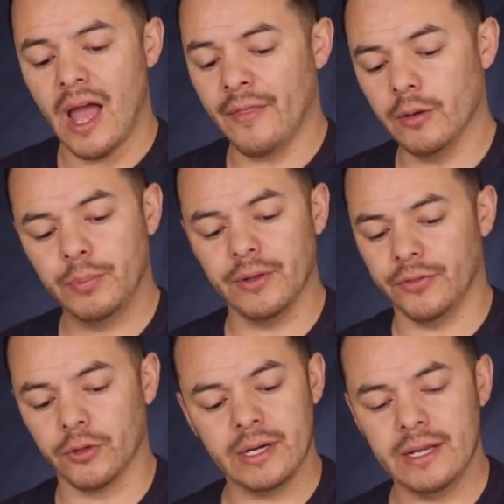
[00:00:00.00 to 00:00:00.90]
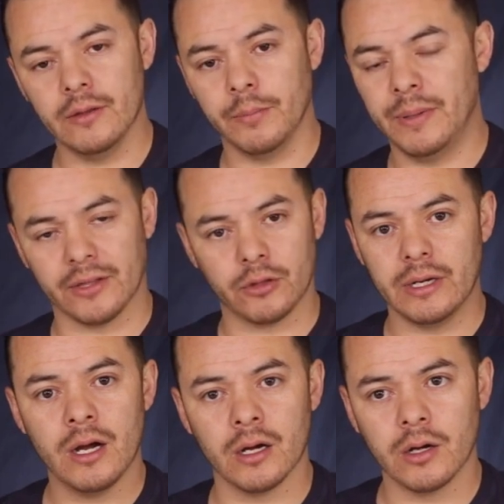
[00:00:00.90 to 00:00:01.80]
And they'll pick
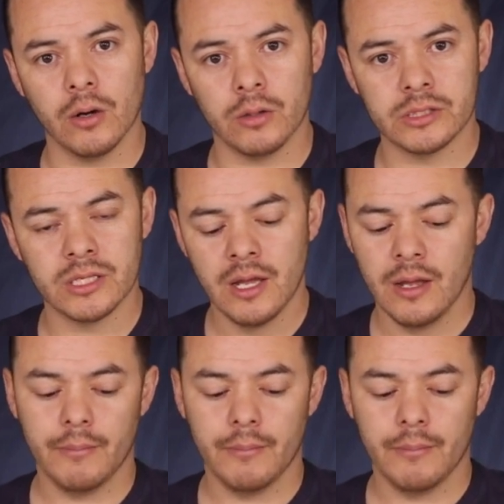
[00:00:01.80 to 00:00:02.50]
three hunt codes